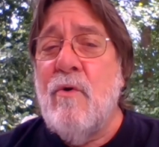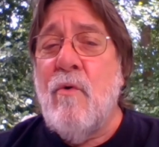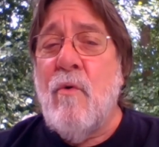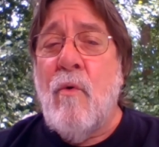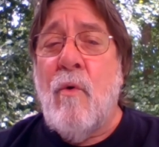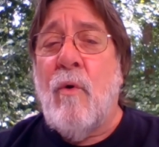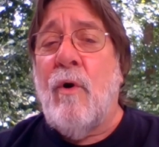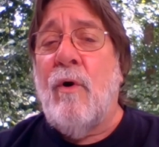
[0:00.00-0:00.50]

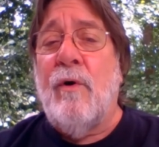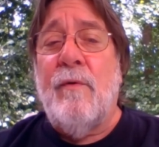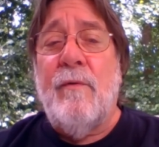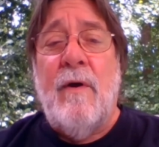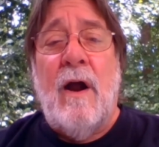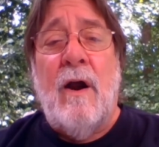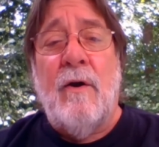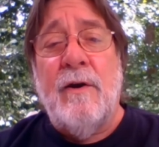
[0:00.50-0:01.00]
or
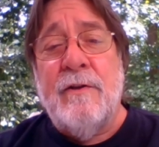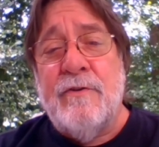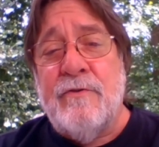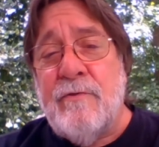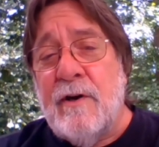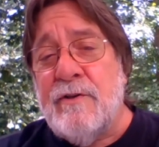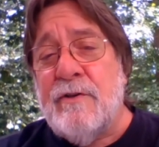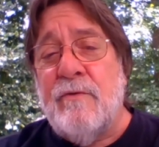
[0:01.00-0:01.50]
our
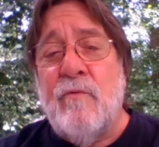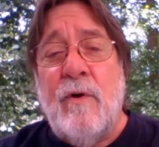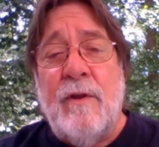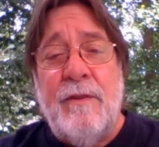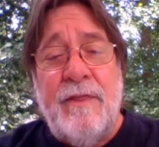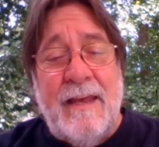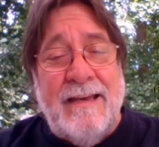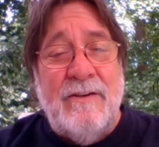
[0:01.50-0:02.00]
instruction when
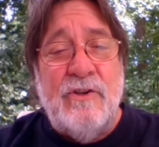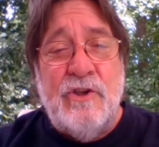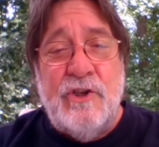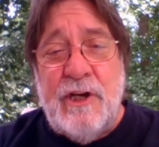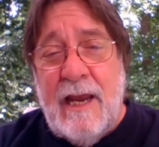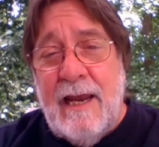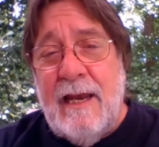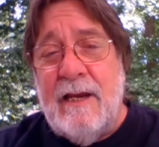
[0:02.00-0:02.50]
things
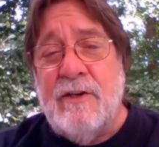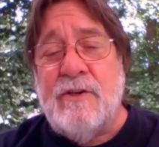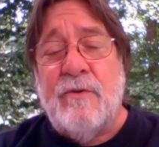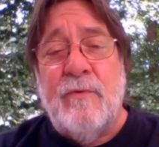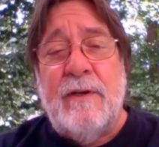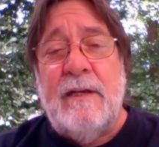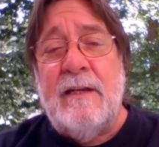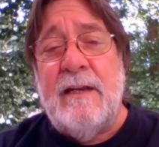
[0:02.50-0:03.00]
change and
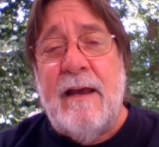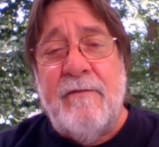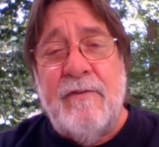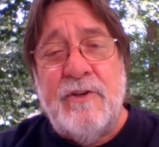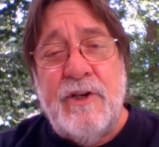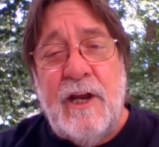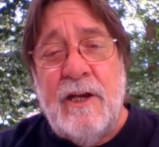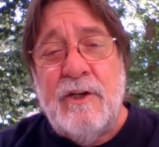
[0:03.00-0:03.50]
we need to have a
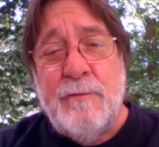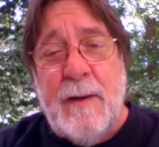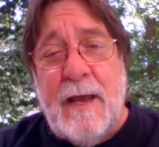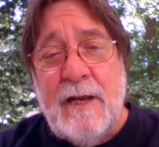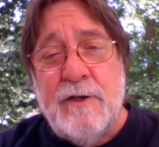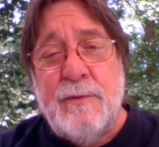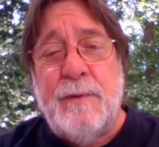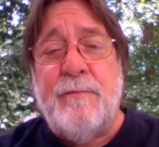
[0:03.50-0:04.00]
change
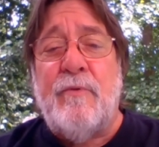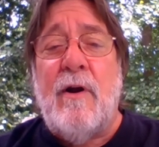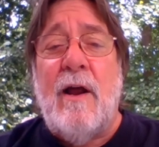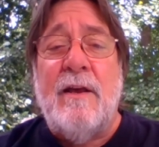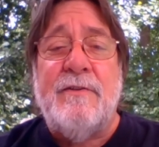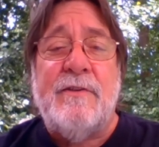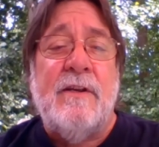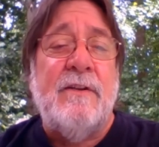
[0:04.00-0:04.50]
management
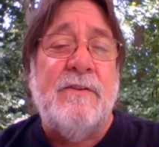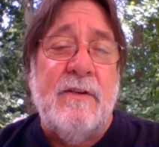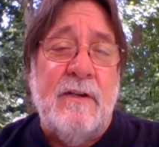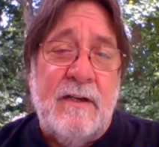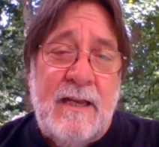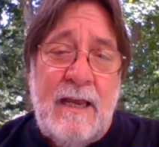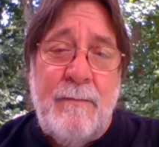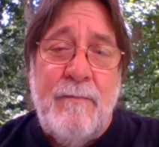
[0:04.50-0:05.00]
process
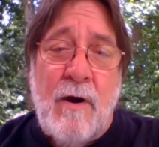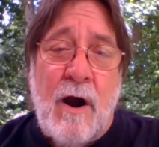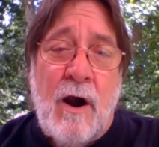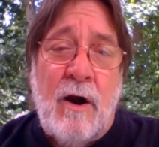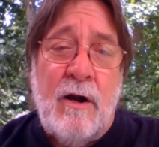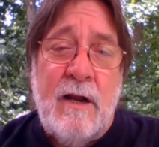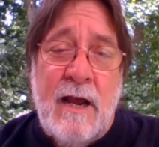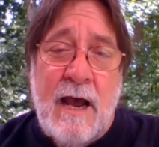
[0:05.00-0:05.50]
and keep
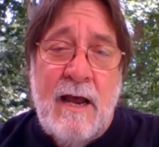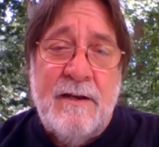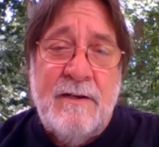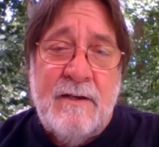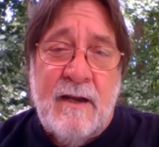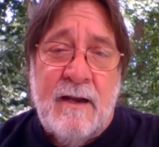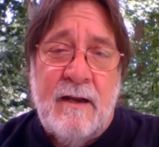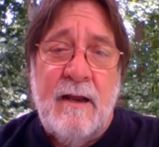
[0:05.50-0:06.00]
our
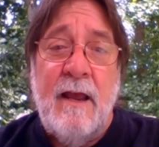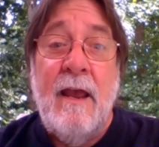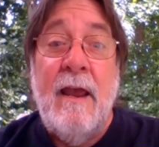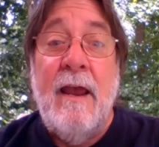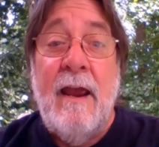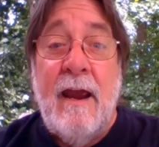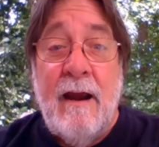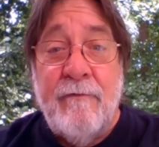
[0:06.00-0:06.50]
content
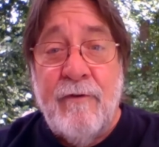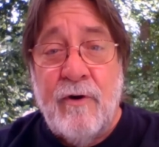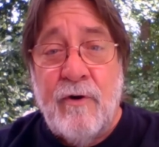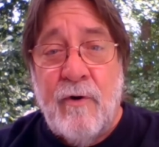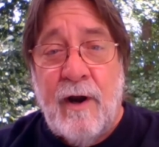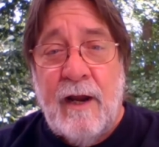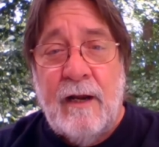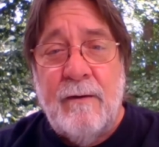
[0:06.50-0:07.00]

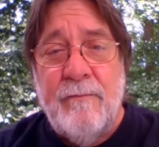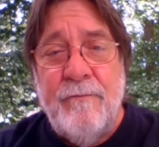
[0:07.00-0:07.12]
evergreen.